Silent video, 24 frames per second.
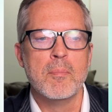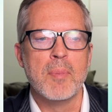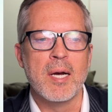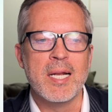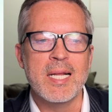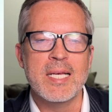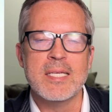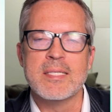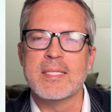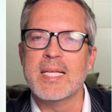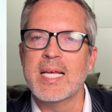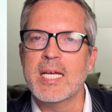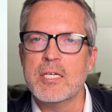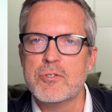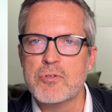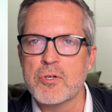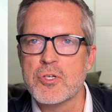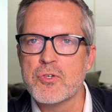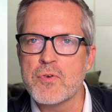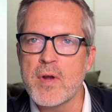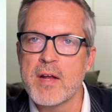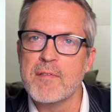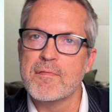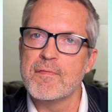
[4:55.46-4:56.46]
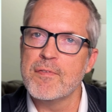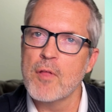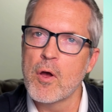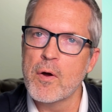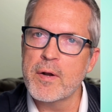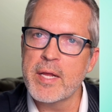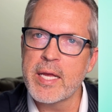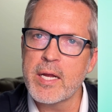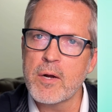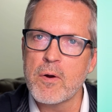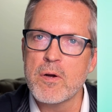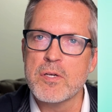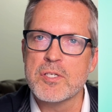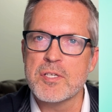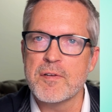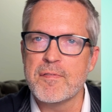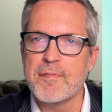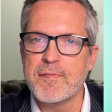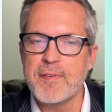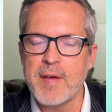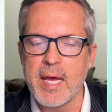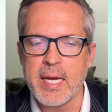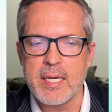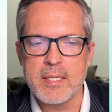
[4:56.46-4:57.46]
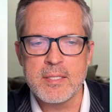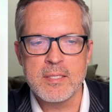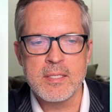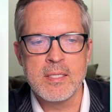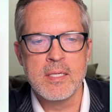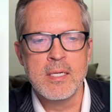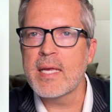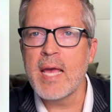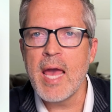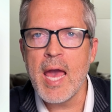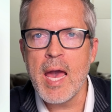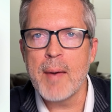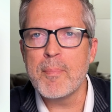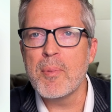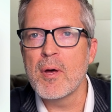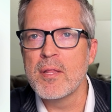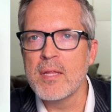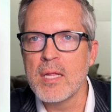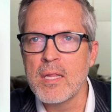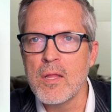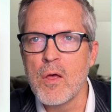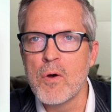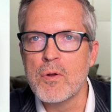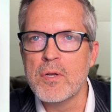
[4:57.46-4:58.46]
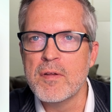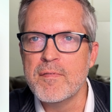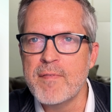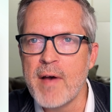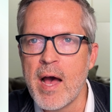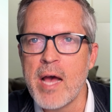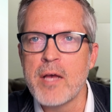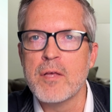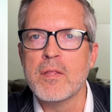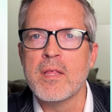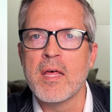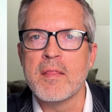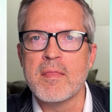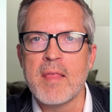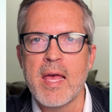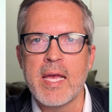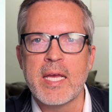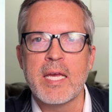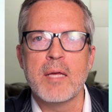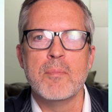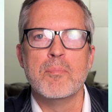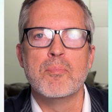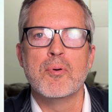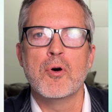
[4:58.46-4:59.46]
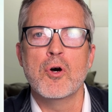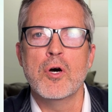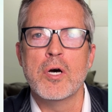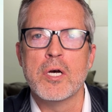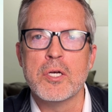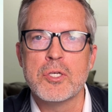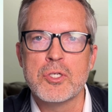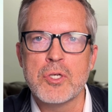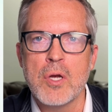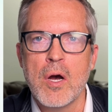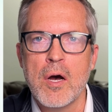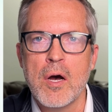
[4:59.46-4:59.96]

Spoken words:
But is the interest rate floating or is it fixed? Cap on the loan to value that they can push